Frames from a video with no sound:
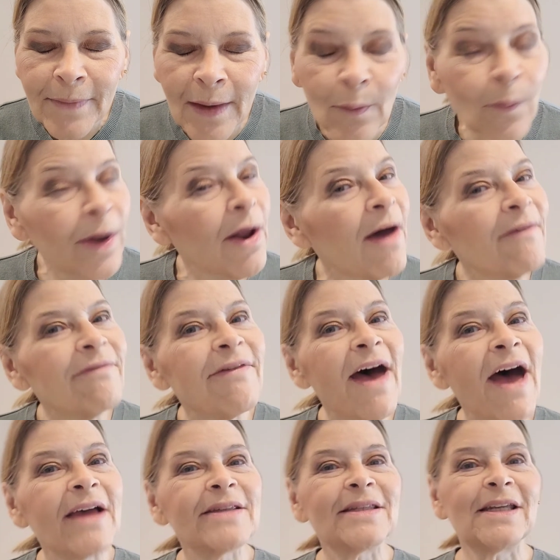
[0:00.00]
Went on
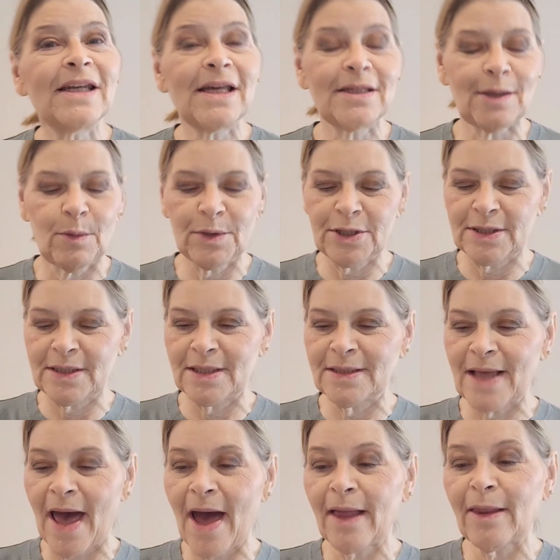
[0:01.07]
fast and easy, which is
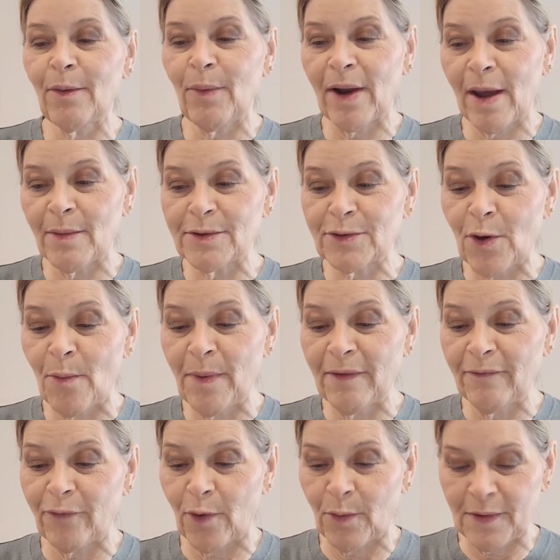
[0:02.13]
exactly what I was hoping
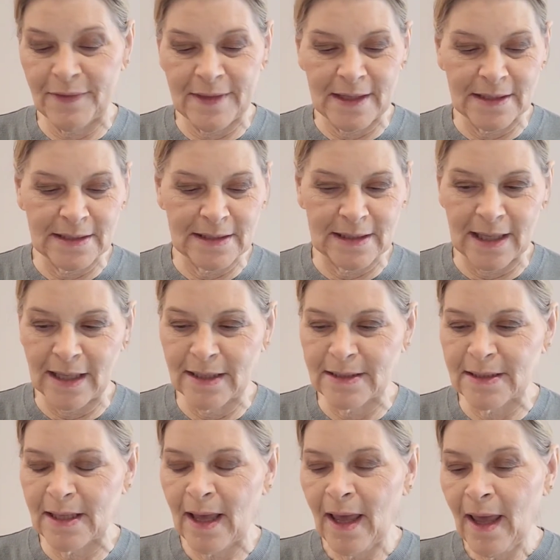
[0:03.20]
for with these
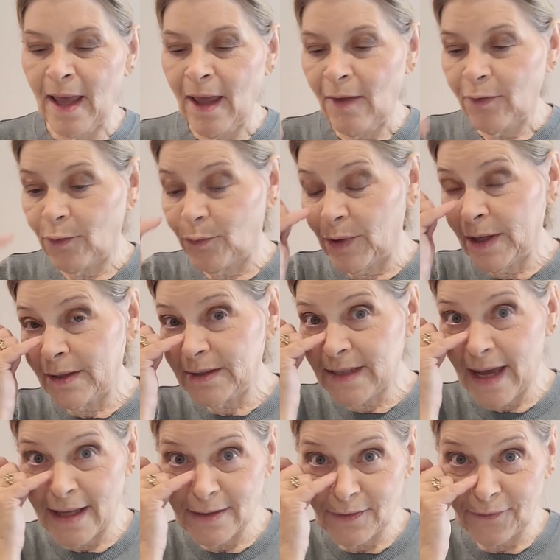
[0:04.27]
sticks. The real
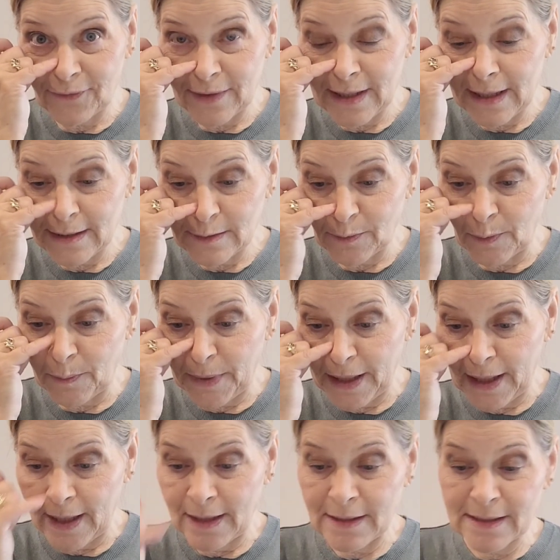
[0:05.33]
test for these will
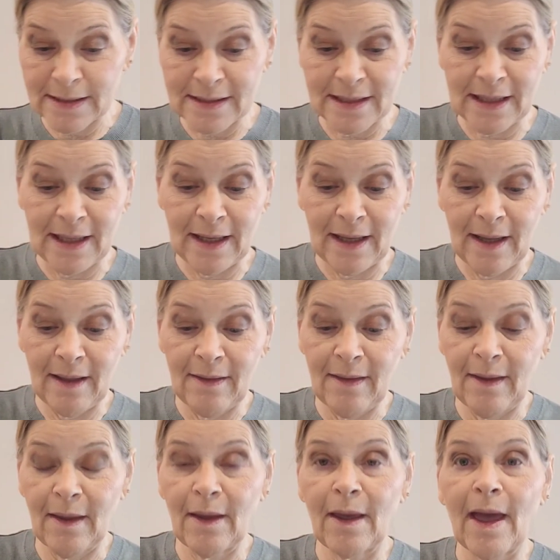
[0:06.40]
be to see
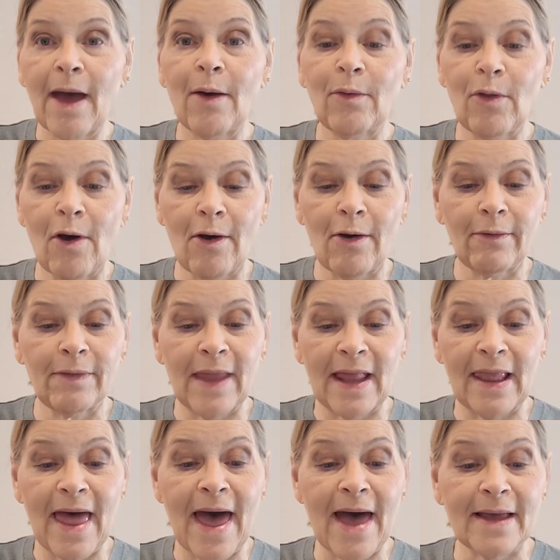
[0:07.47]
how long they
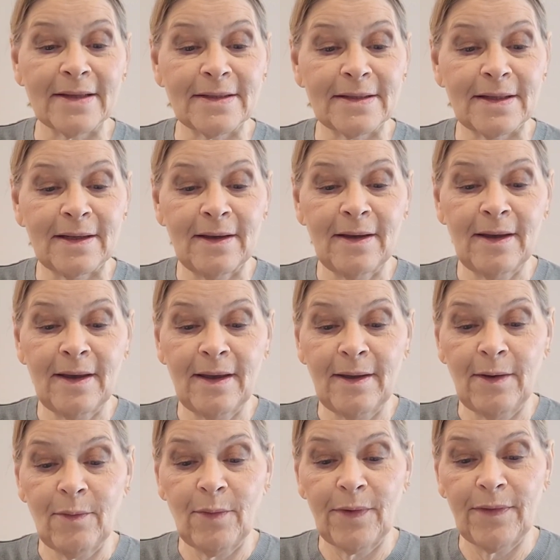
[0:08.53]
last,
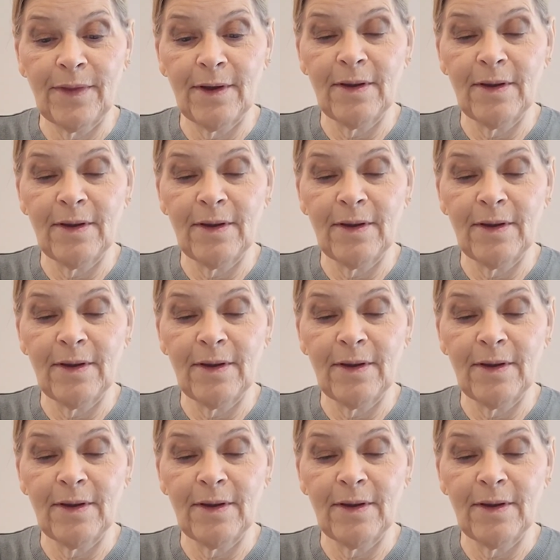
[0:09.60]
what their